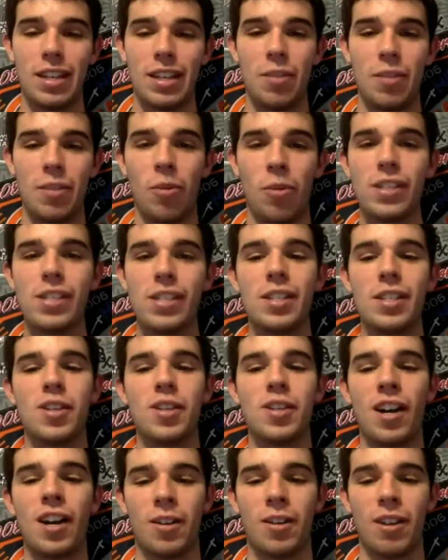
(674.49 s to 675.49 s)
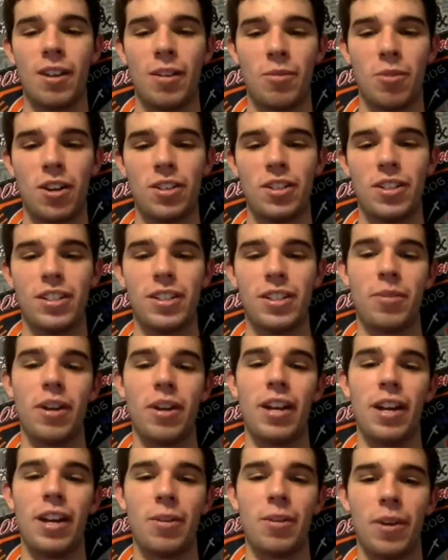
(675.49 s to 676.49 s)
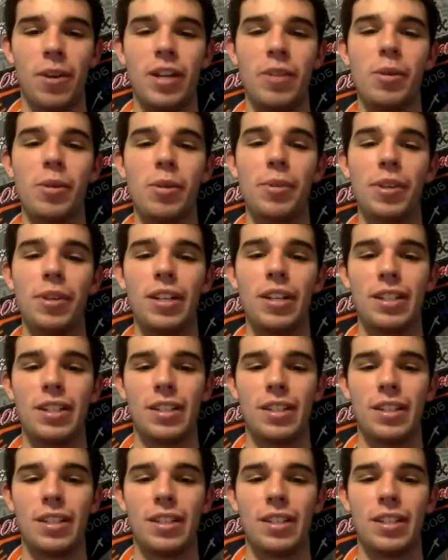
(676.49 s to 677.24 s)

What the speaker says: What is the talk around Washington right now with Randy Whitman?